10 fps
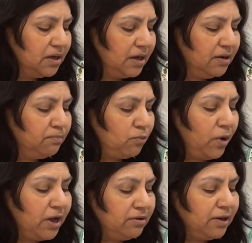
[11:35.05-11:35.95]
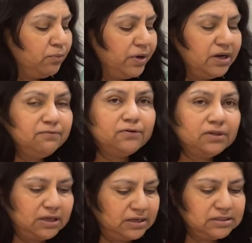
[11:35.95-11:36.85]
And while I'm waiting for
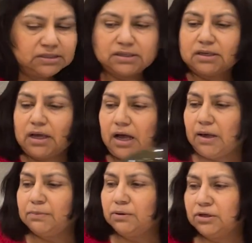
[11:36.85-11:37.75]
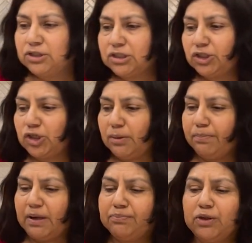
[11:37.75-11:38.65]
this, I'm gonna just chop
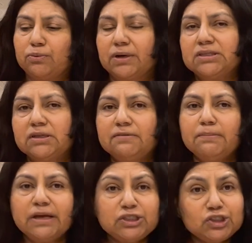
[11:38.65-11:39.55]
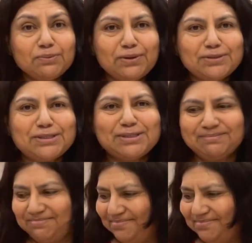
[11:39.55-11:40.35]
up the rest of the vegetables.